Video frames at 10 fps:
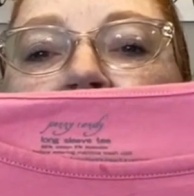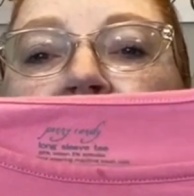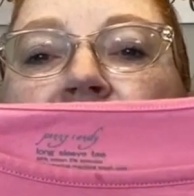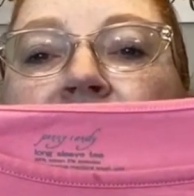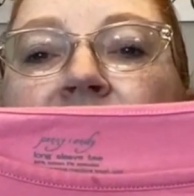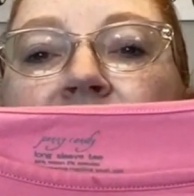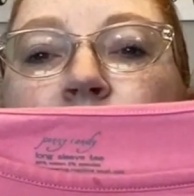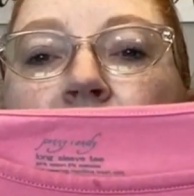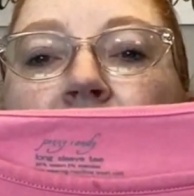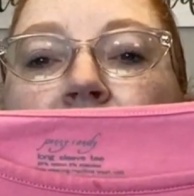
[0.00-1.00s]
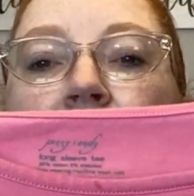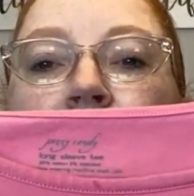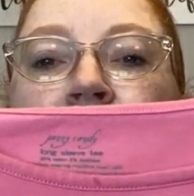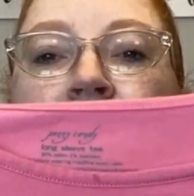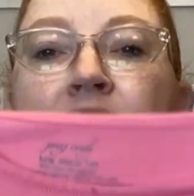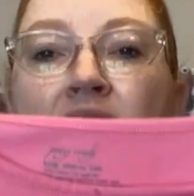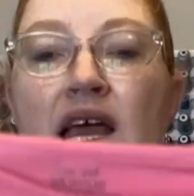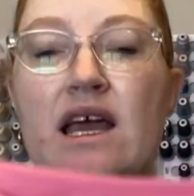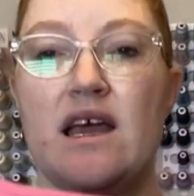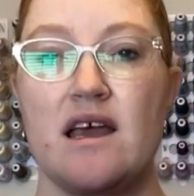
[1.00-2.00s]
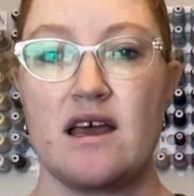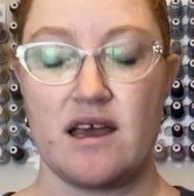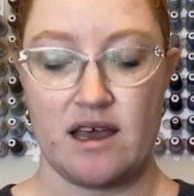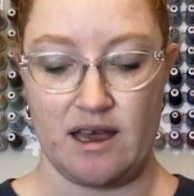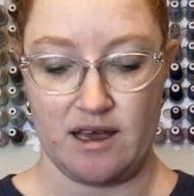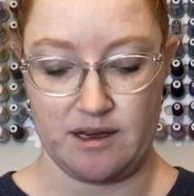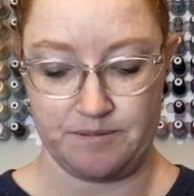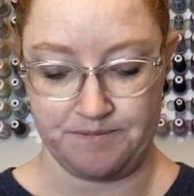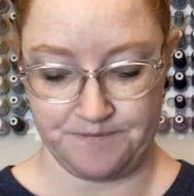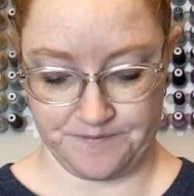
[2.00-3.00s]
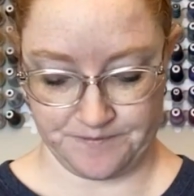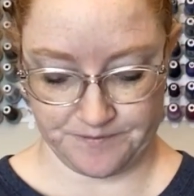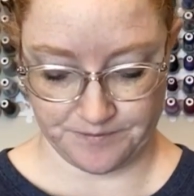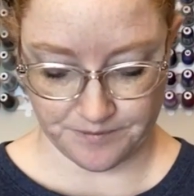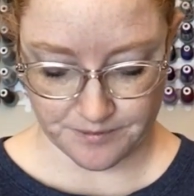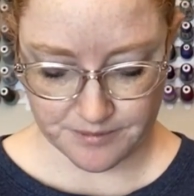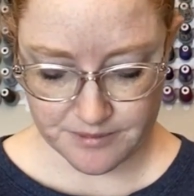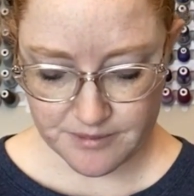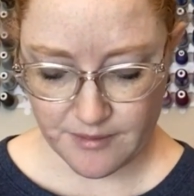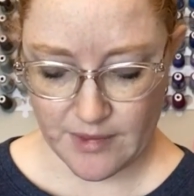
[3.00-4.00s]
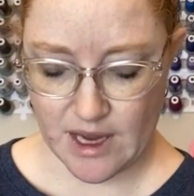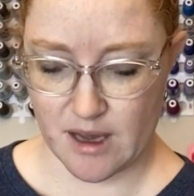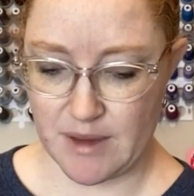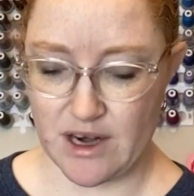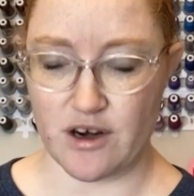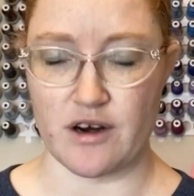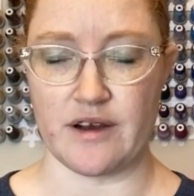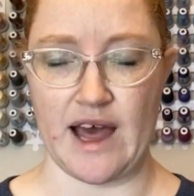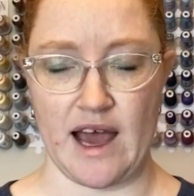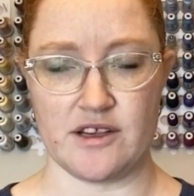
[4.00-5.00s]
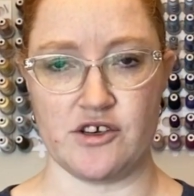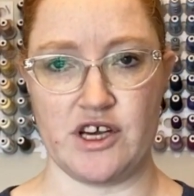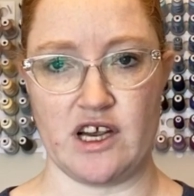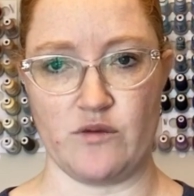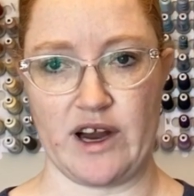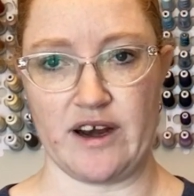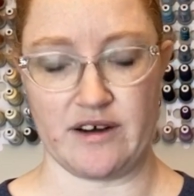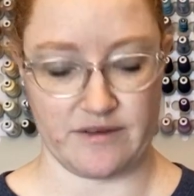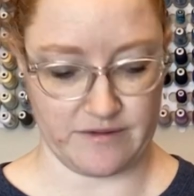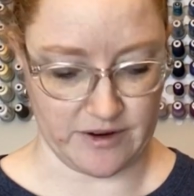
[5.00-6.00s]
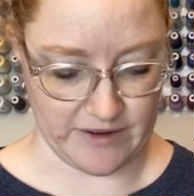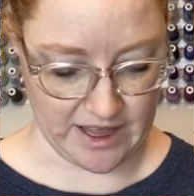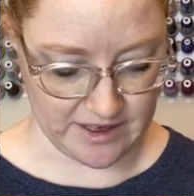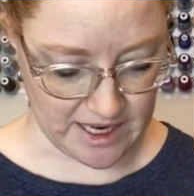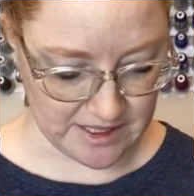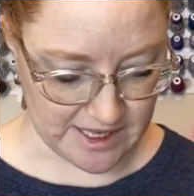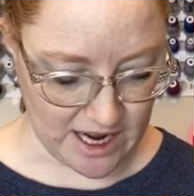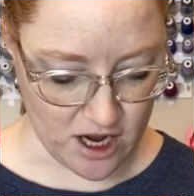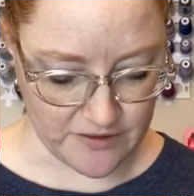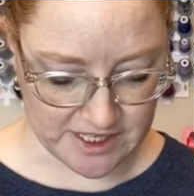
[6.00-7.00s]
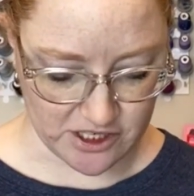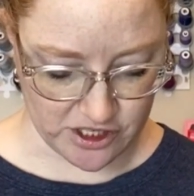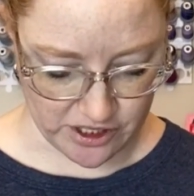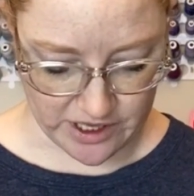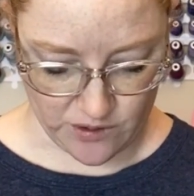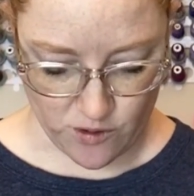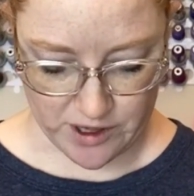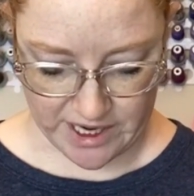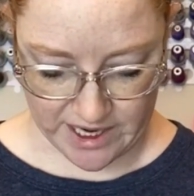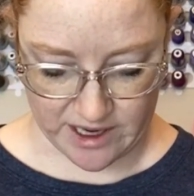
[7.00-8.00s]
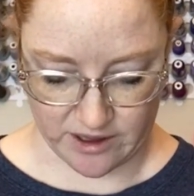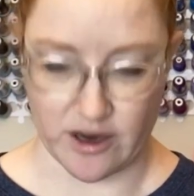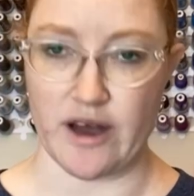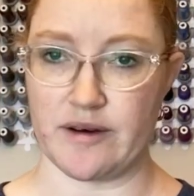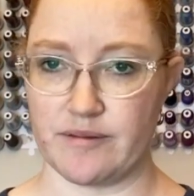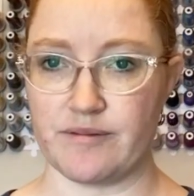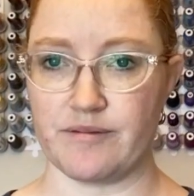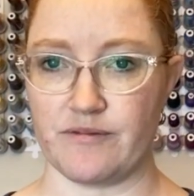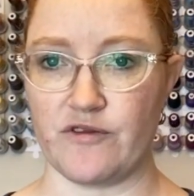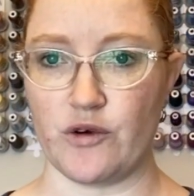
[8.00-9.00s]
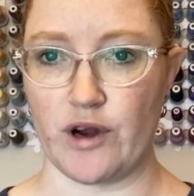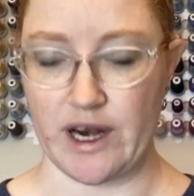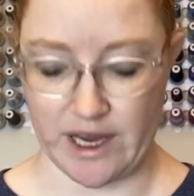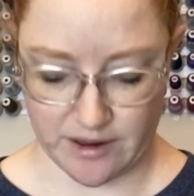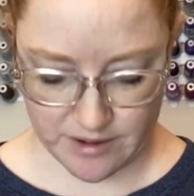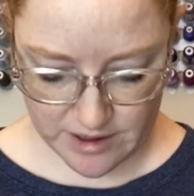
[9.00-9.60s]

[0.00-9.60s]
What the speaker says: Sorry, that's mucky. I made her that so she can wear it for Valentine's Day. Obviously she's already worn it and got food on it.